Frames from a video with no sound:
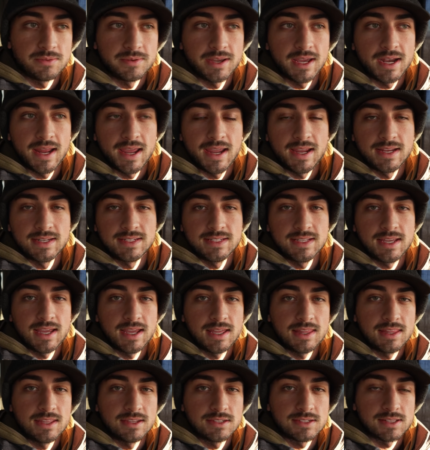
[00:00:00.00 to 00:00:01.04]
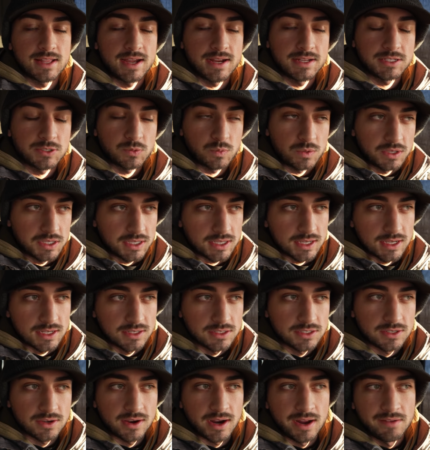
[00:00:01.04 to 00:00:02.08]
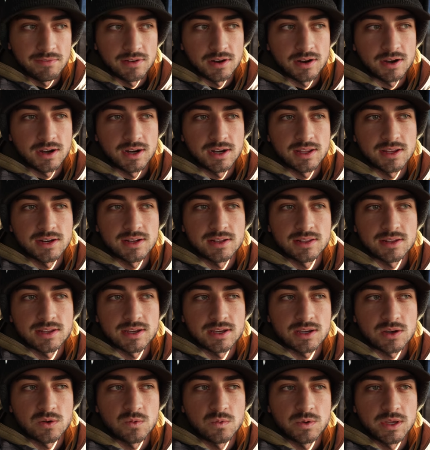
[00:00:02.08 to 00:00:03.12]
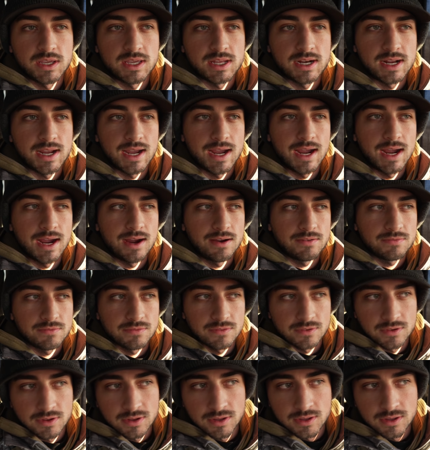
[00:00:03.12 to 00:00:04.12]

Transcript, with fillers: We had ATA this last weekend, so I haven't hunted in like a week and a half.